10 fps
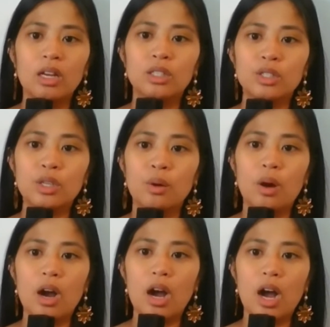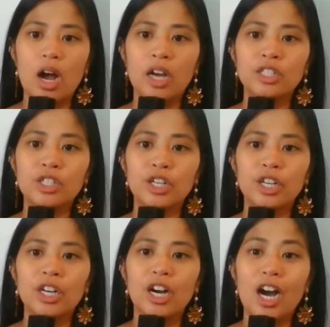So
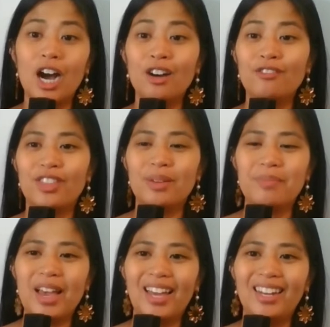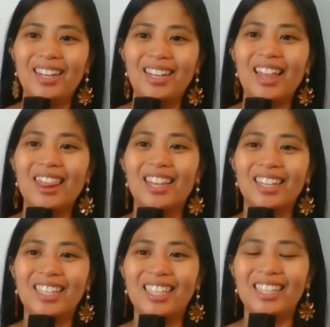under of the bed, the
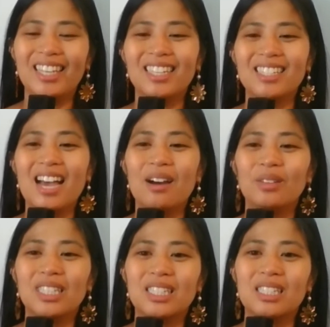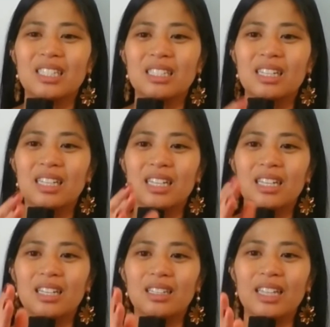key. That's how this is
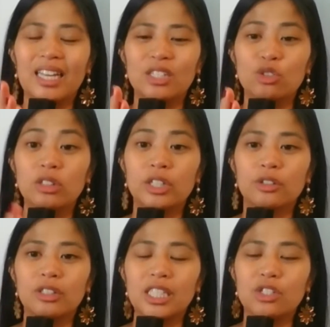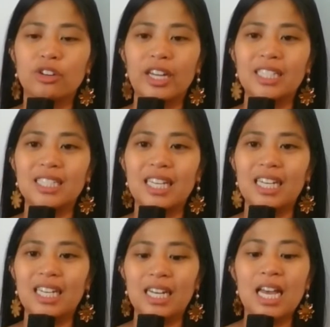like literally
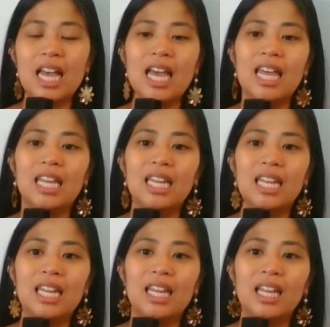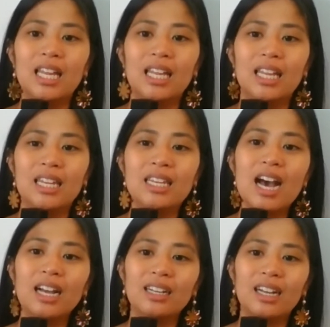translated.
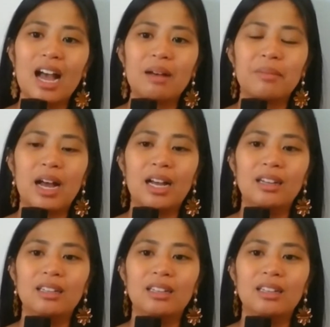Ng kama